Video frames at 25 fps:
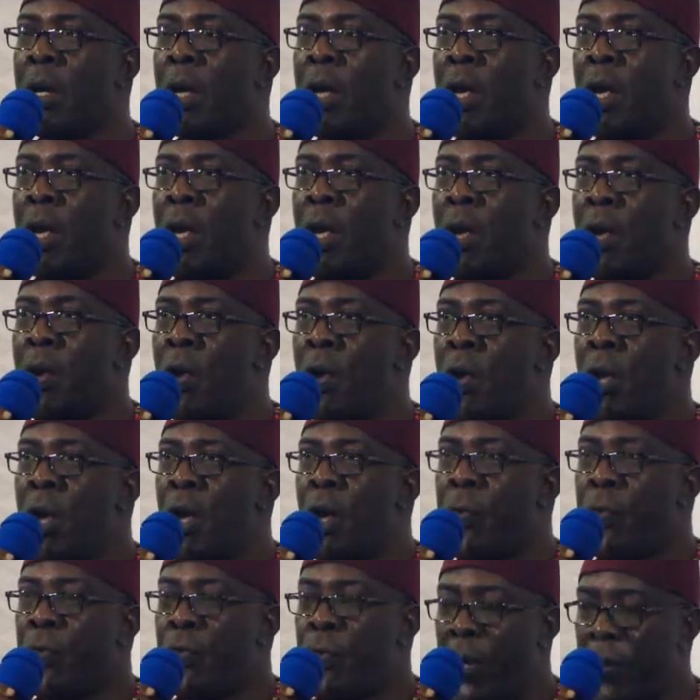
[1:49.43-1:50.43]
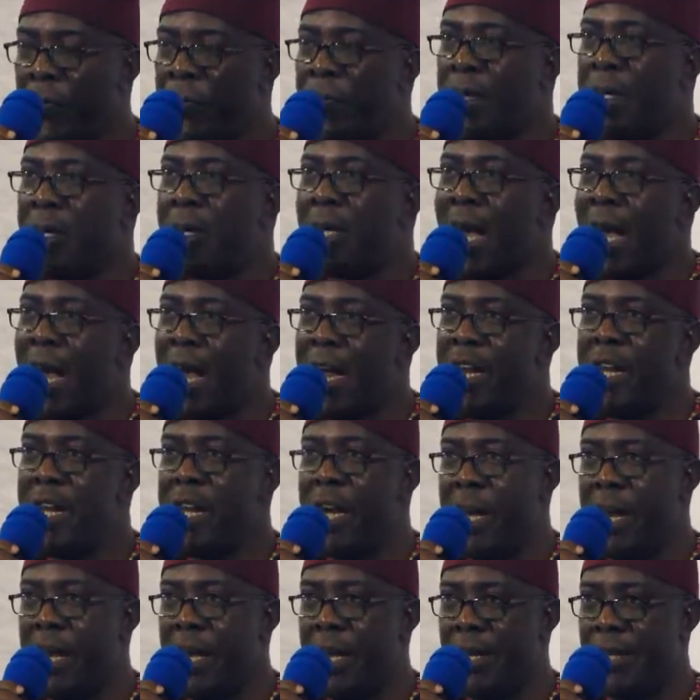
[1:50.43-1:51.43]
59
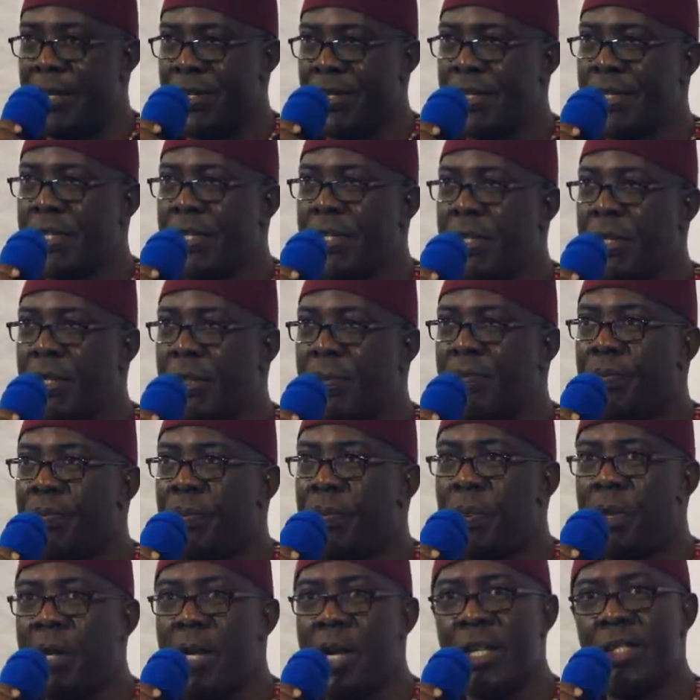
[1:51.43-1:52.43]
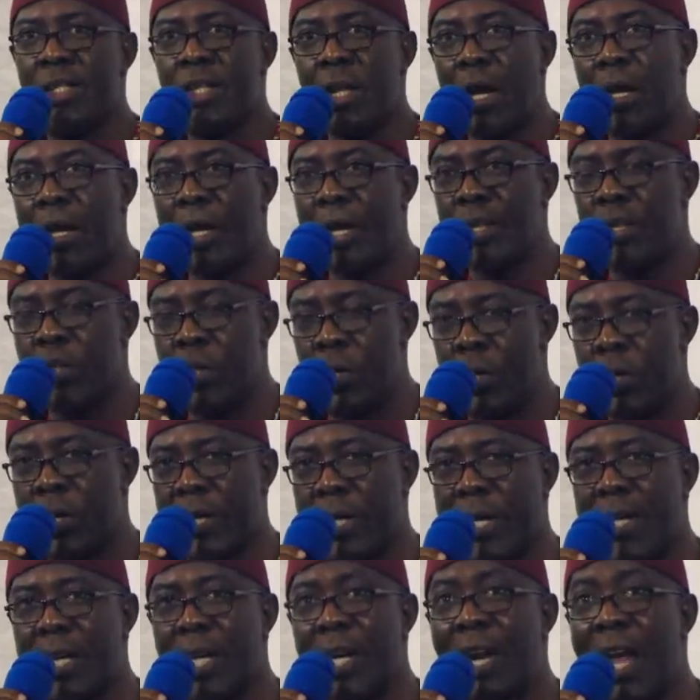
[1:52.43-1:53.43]
years is not a joke in the life
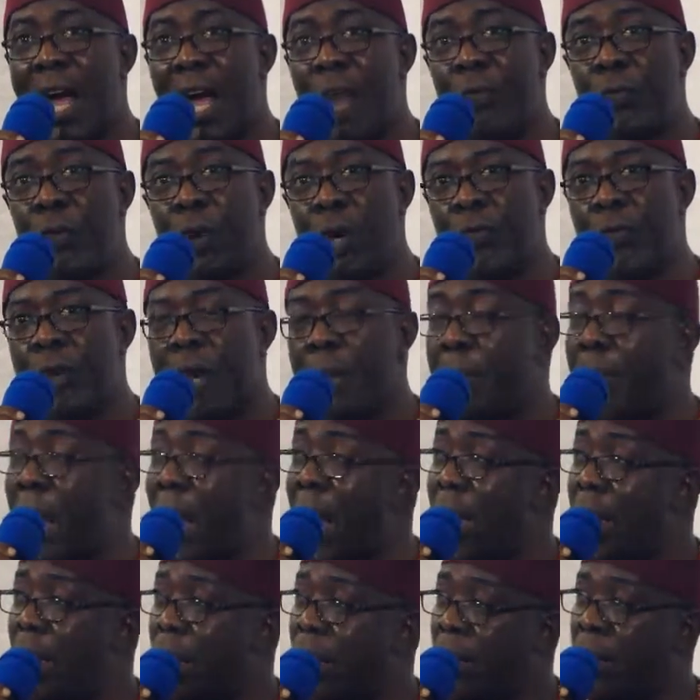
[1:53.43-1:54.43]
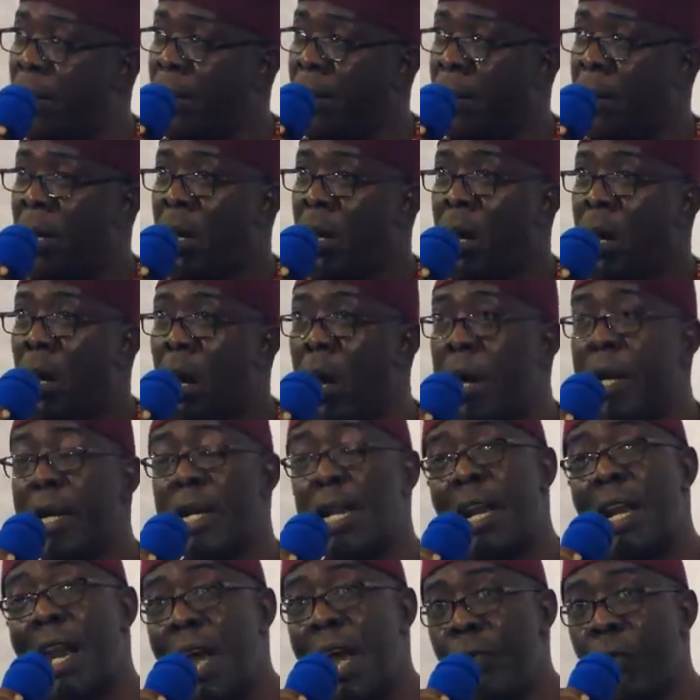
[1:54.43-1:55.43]
of a man or in the life of
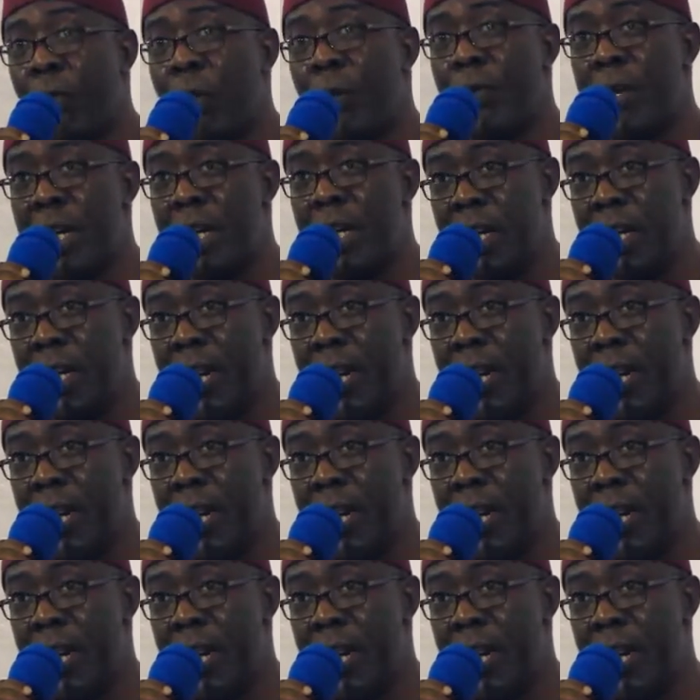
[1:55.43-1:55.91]
any nation.